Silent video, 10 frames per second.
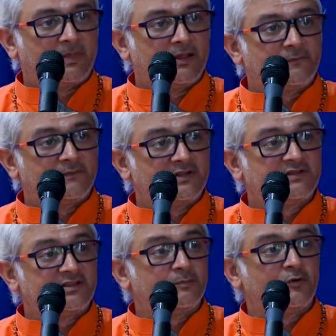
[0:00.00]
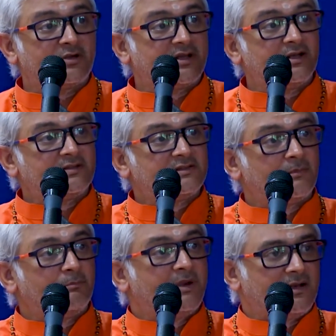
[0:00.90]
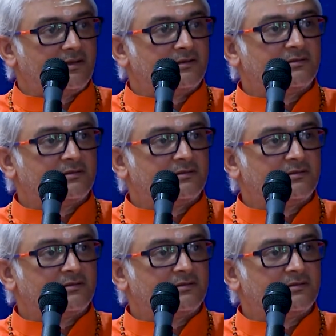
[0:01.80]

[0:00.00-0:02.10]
If this is put in some bell